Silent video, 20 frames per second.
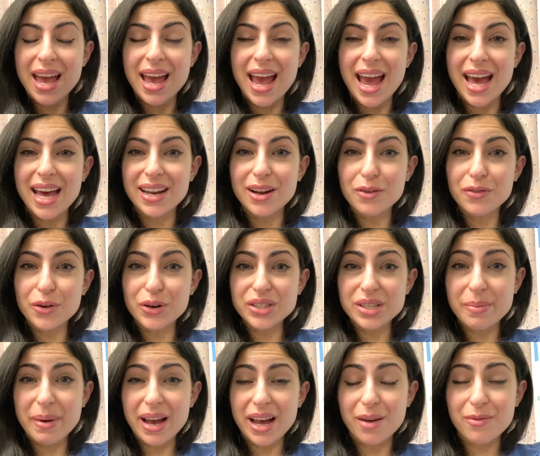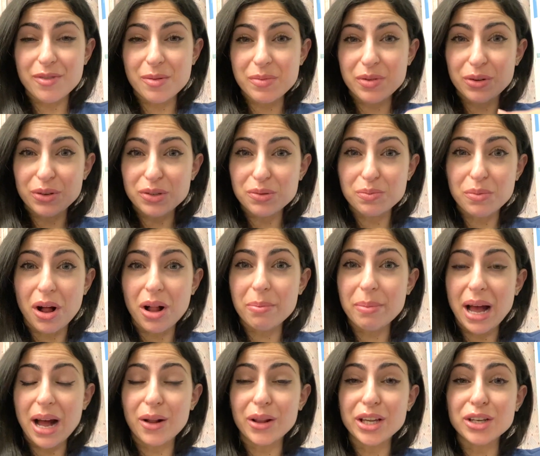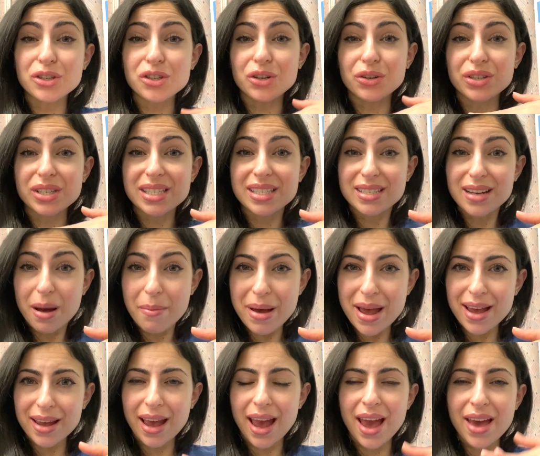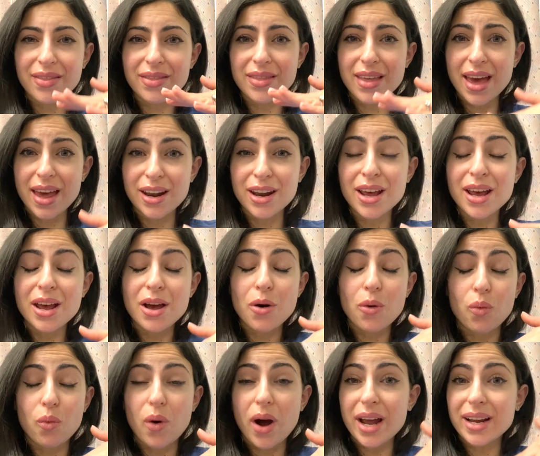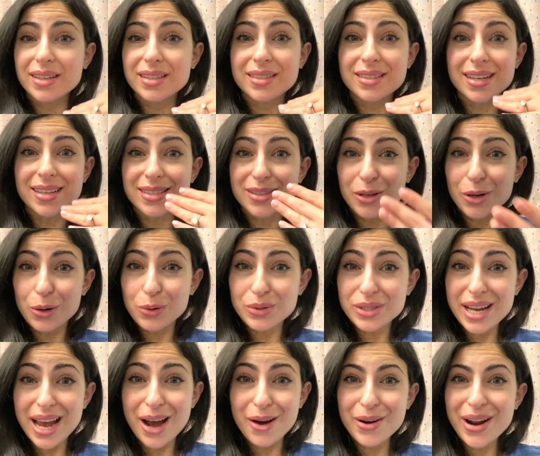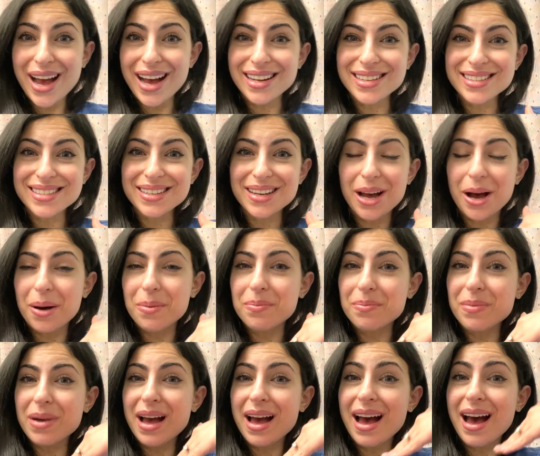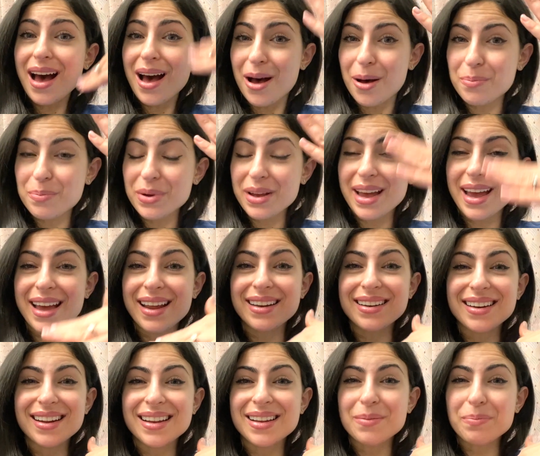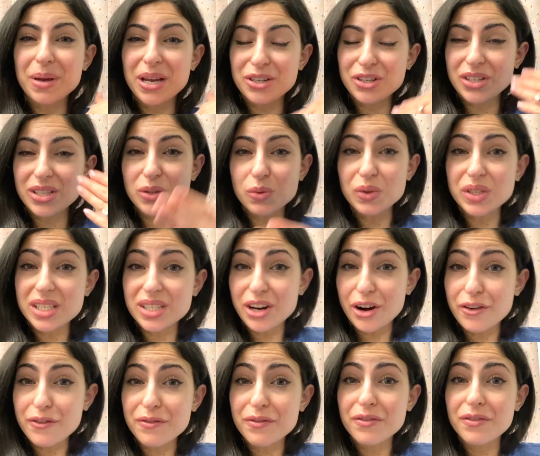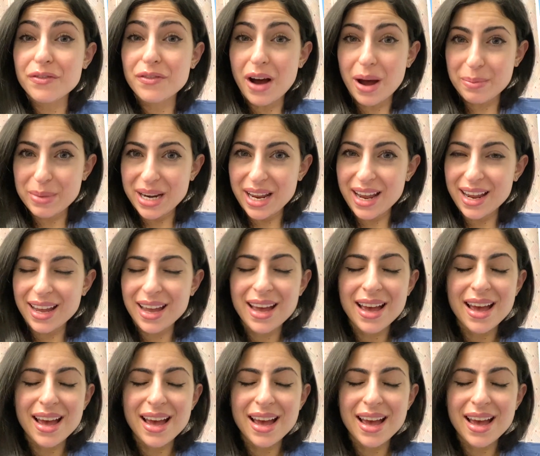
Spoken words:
and of course they back up from your small bowel into your stomach, and then what doesn't go down has to come up, and patients will start vomiting.